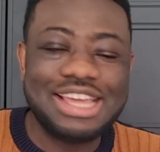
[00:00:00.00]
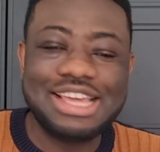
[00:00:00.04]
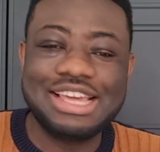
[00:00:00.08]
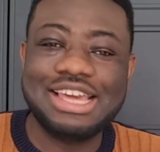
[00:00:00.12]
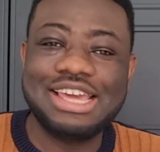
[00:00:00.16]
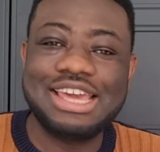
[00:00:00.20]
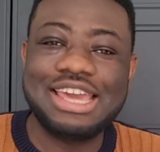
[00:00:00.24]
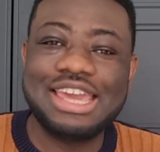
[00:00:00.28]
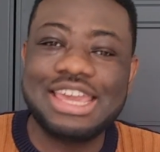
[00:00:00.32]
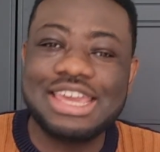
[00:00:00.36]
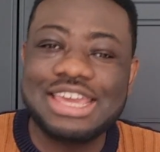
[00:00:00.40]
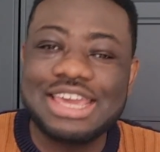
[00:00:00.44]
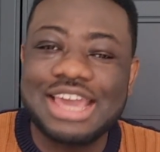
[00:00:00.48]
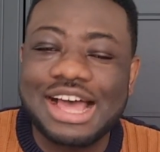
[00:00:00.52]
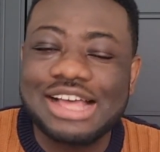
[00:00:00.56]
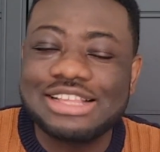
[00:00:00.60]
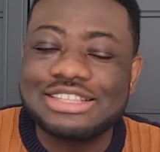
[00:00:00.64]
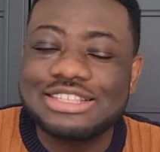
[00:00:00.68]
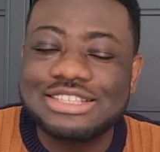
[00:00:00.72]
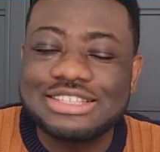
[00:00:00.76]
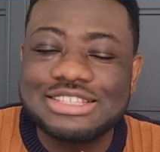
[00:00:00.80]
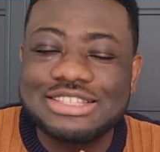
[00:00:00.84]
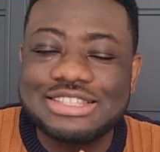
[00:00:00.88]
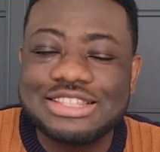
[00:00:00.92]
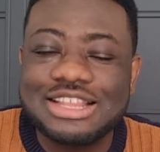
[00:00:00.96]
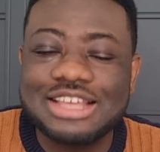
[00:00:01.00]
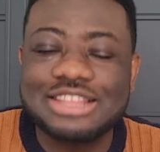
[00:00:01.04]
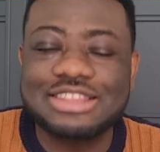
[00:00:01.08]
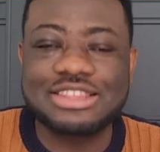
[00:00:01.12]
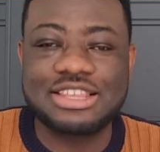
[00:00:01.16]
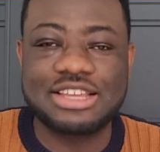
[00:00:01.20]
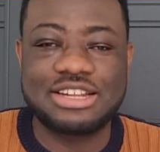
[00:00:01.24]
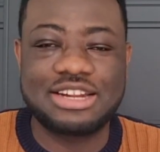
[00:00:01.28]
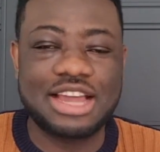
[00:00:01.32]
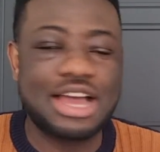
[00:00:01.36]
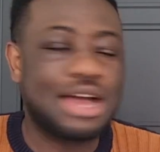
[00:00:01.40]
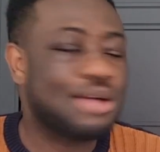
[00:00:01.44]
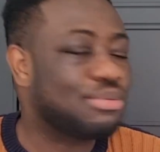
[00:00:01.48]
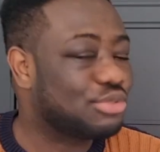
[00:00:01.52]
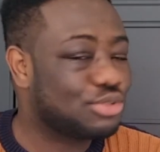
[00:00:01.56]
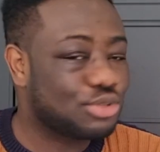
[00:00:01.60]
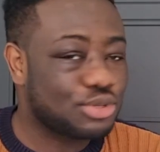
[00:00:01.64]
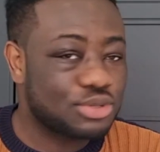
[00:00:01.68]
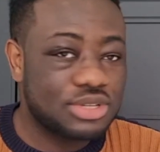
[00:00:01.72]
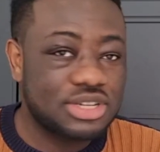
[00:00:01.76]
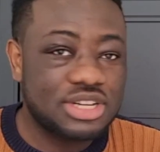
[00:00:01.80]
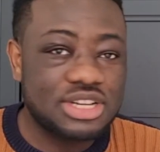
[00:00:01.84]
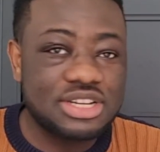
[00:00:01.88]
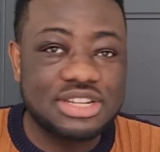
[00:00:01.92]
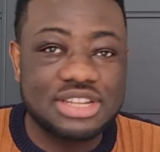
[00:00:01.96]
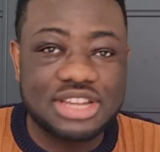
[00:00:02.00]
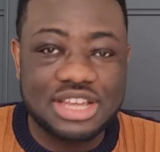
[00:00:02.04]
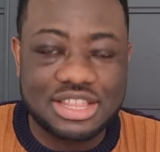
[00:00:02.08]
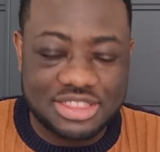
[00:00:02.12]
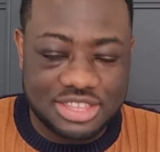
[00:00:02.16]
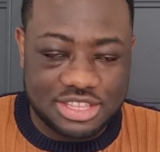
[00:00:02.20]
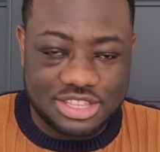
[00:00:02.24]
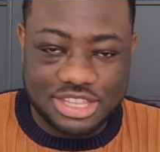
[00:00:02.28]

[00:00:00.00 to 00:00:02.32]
it has nothing, absolutely nothing.